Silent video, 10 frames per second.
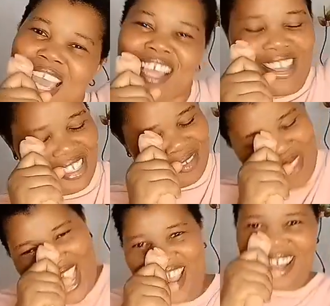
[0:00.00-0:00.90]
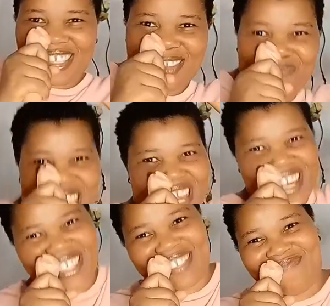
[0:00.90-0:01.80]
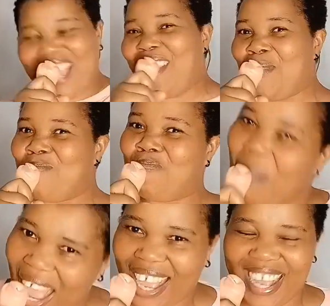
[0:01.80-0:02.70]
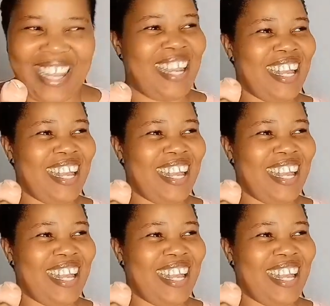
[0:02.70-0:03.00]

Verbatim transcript: me this is me this is me this is me back